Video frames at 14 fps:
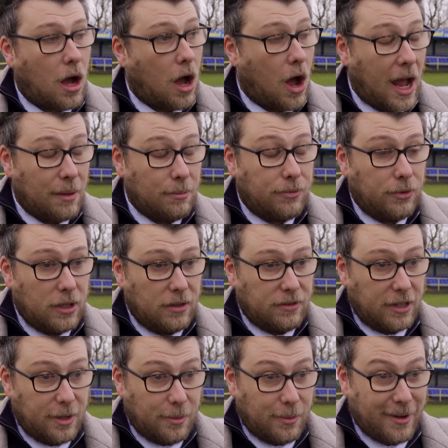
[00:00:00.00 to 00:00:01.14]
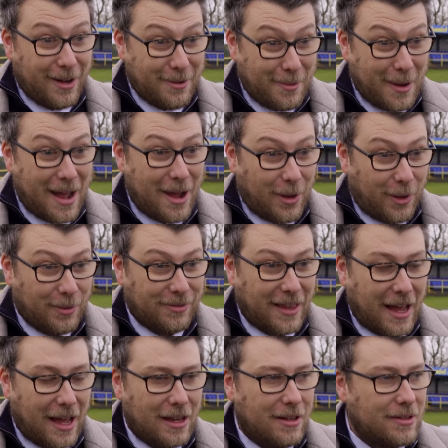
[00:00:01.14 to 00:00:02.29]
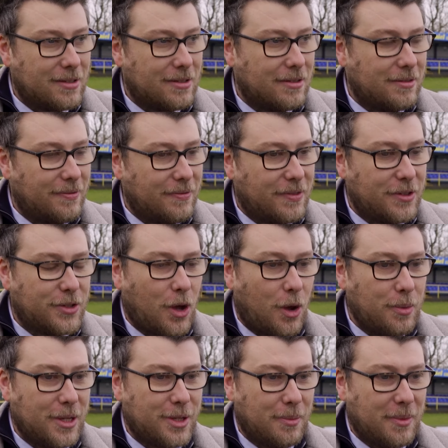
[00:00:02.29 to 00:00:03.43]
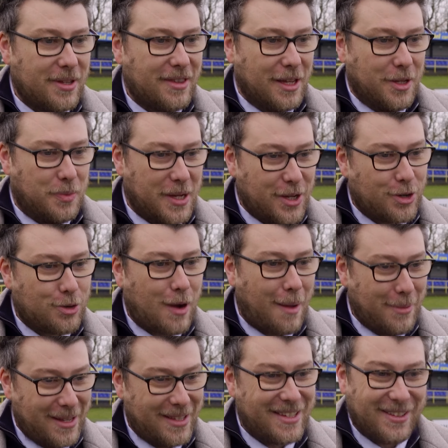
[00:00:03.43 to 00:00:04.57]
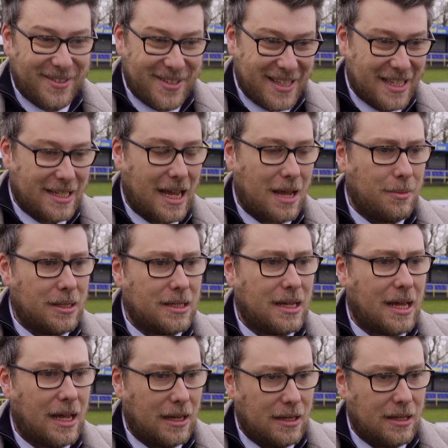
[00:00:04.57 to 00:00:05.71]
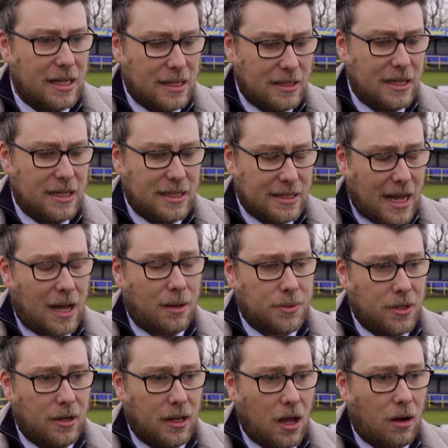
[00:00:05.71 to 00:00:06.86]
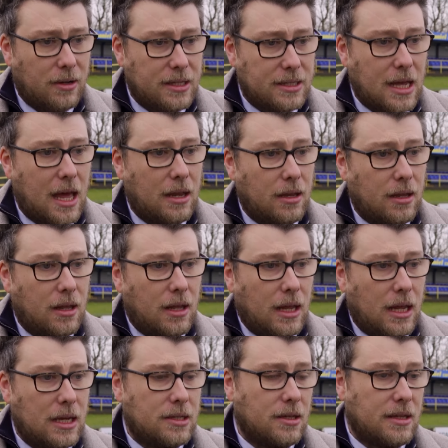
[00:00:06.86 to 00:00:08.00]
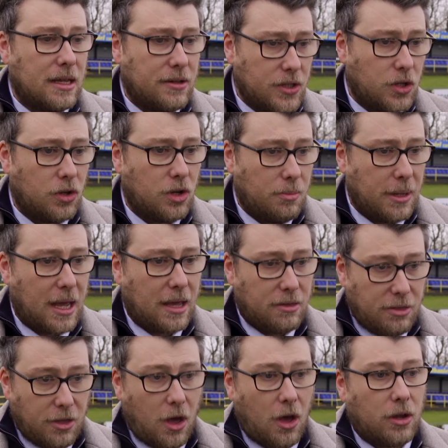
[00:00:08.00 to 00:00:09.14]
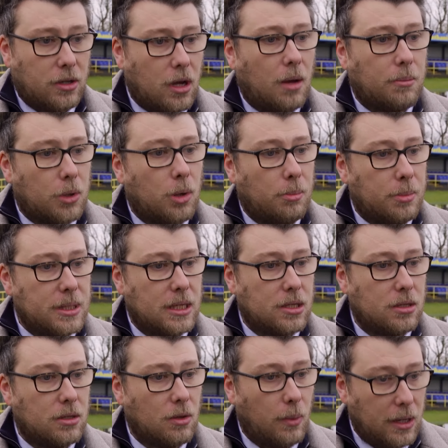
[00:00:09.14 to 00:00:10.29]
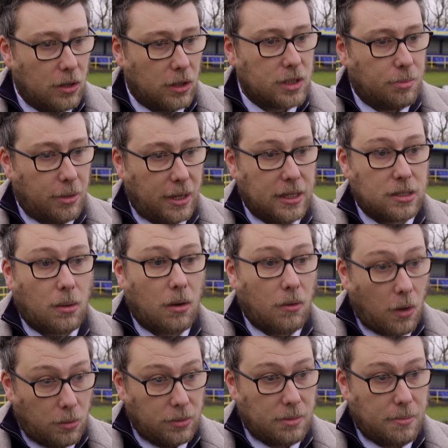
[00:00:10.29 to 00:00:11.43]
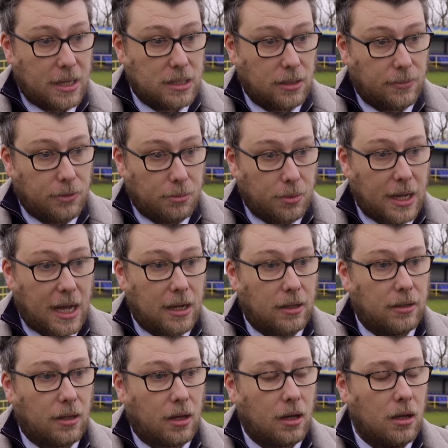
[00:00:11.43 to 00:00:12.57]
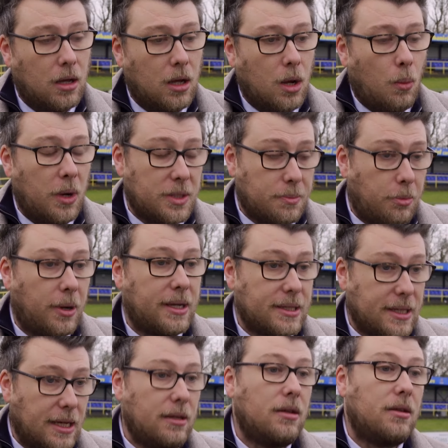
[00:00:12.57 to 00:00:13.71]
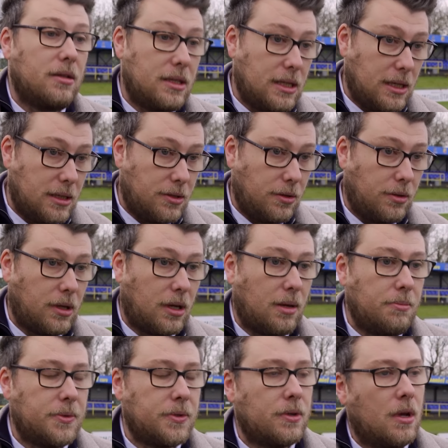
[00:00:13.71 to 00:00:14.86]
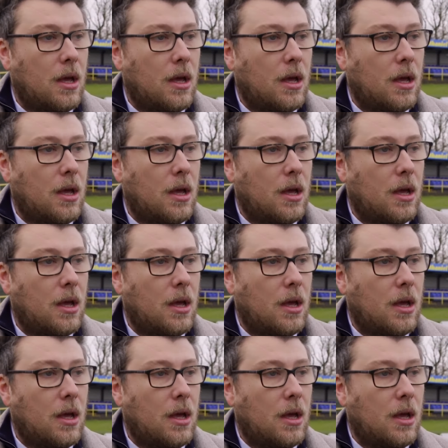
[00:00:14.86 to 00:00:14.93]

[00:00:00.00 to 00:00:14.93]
I am fully aware of that, and there's only so many things we can cram into obviously the statement today. This is absolutely our intent, is that there is going to be a third cup competition that we look to bring into our own domestic football calendar, which brings in the Tier 2 clubs.